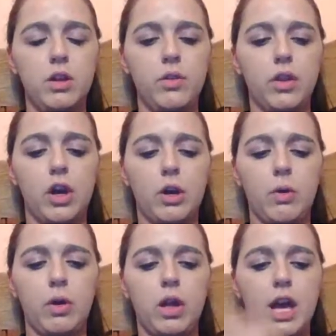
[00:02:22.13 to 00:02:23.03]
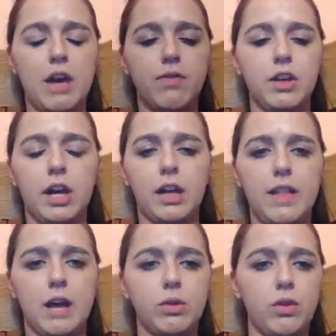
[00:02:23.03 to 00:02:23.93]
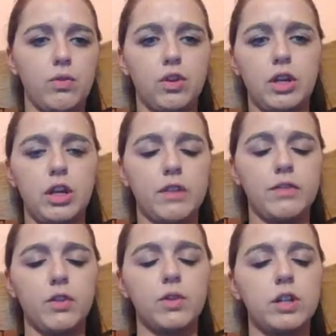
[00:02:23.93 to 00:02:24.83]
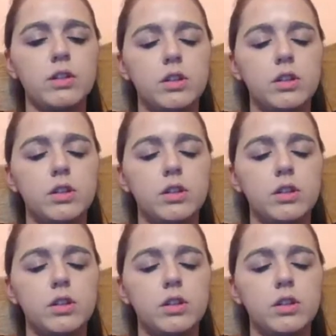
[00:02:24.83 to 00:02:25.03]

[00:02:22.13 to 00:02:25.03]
So I feel like that was fully Harvick's fault.